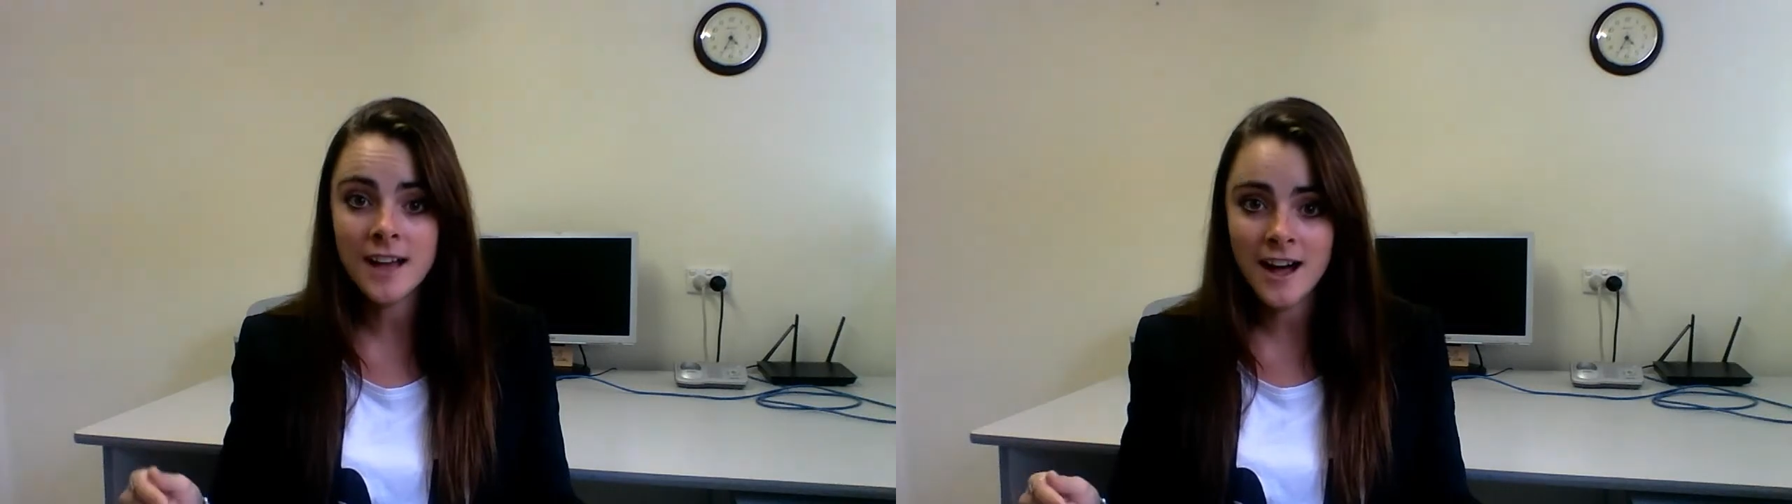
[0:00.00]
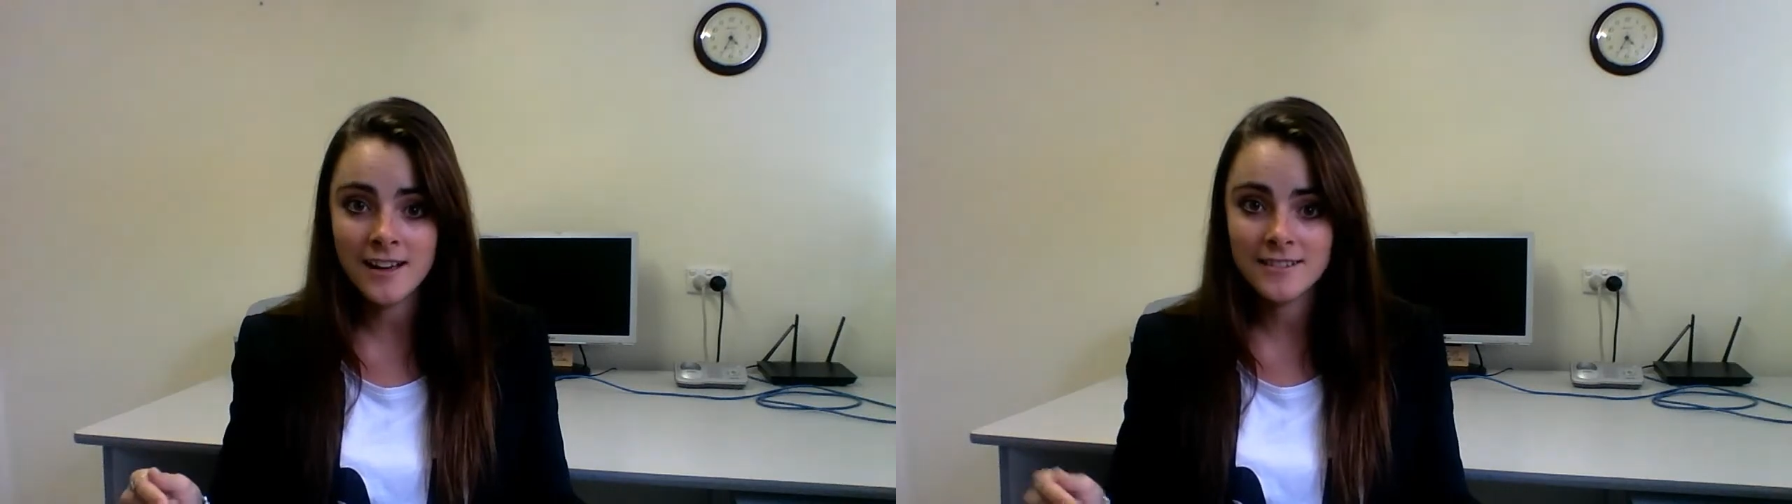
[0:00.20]

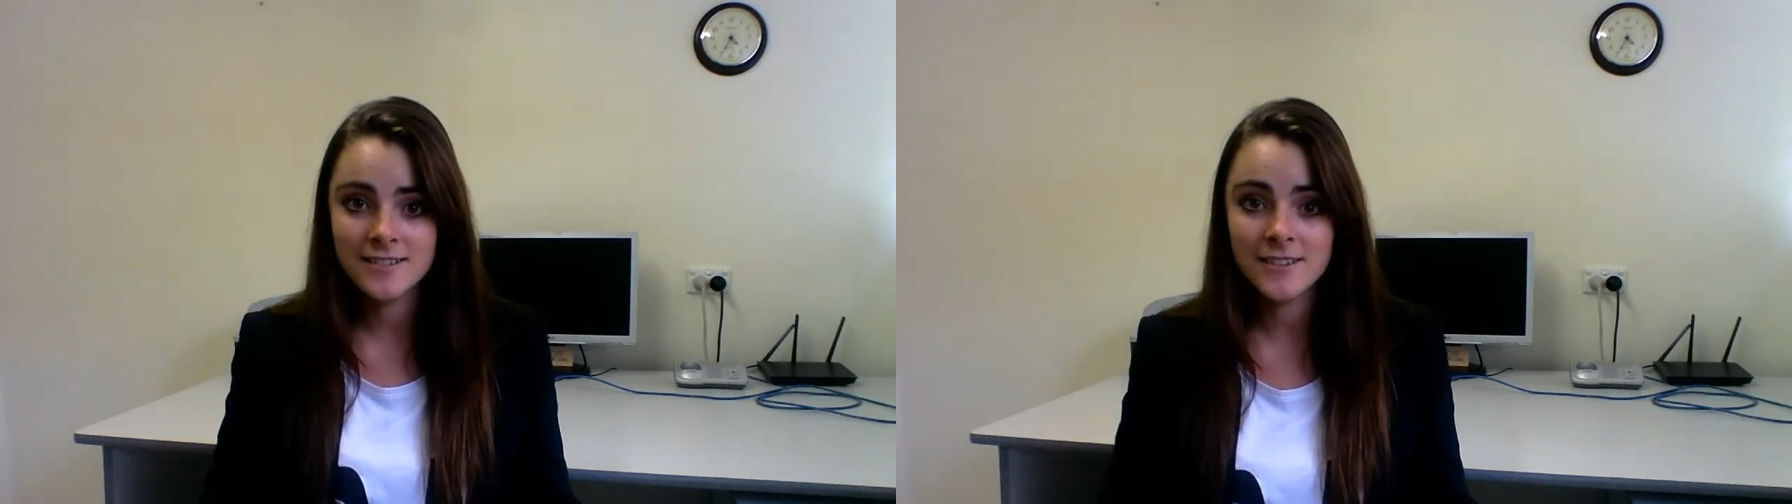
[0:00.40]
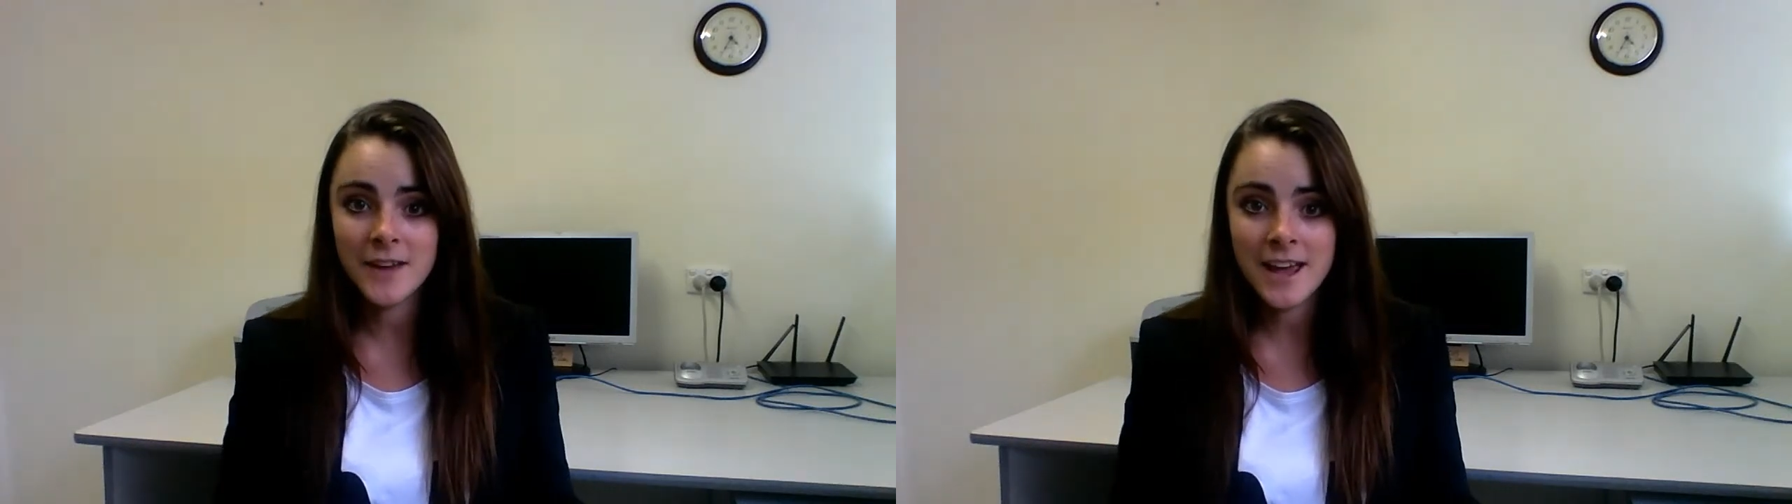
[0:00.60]
side.
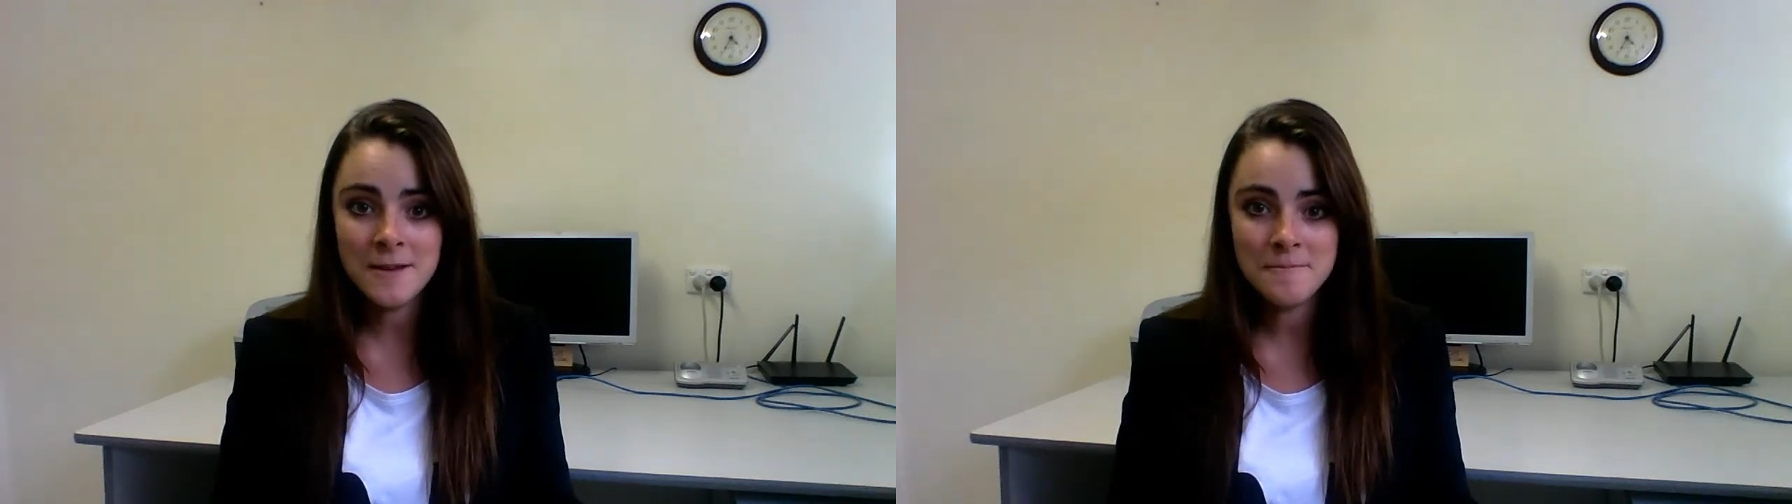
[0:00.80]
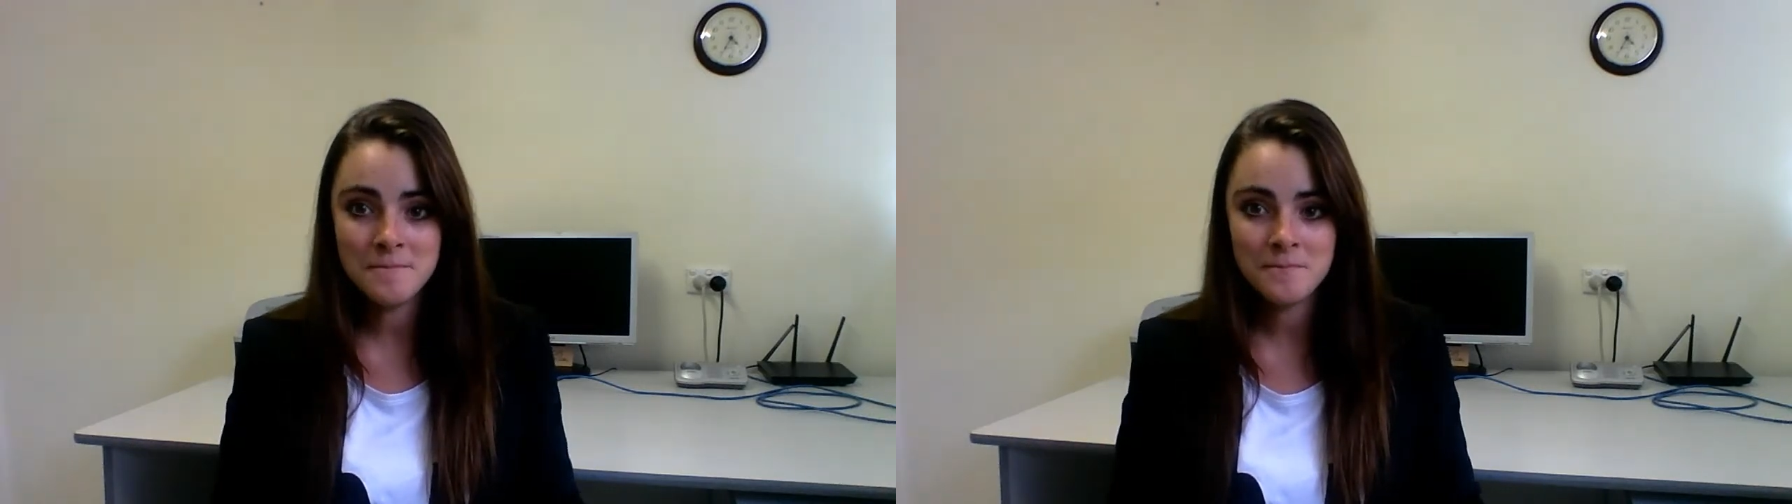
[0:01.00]

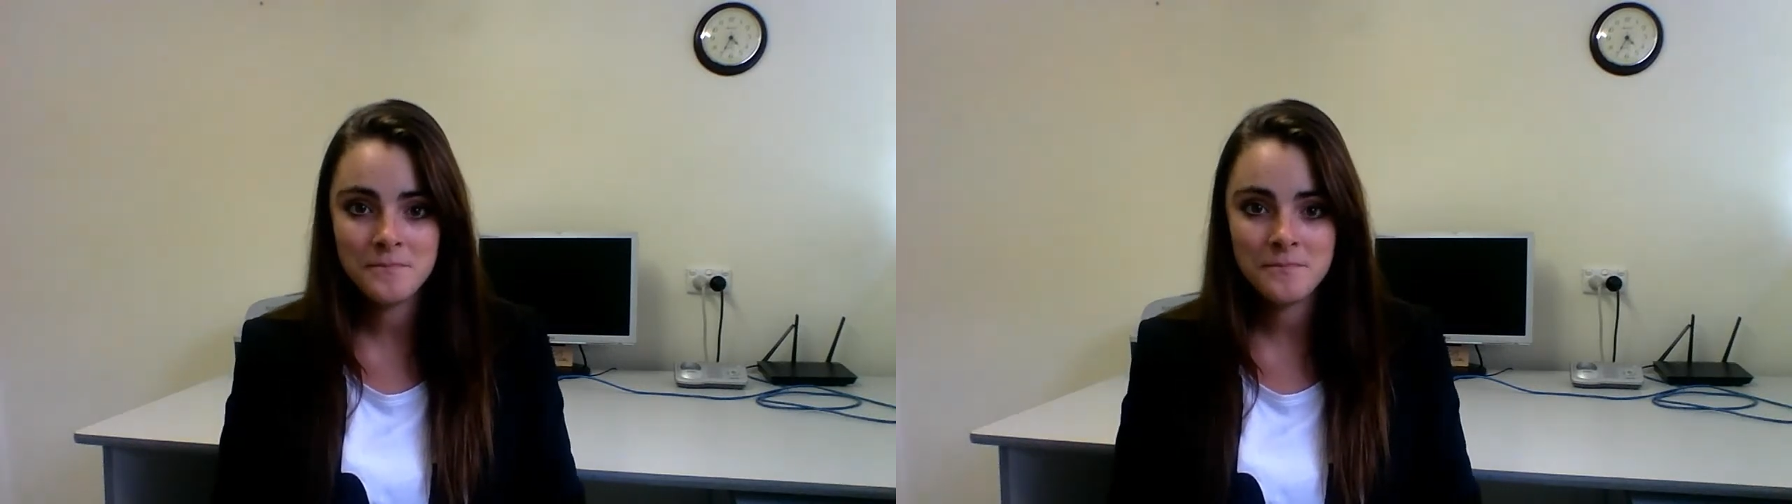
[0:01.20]
Okay?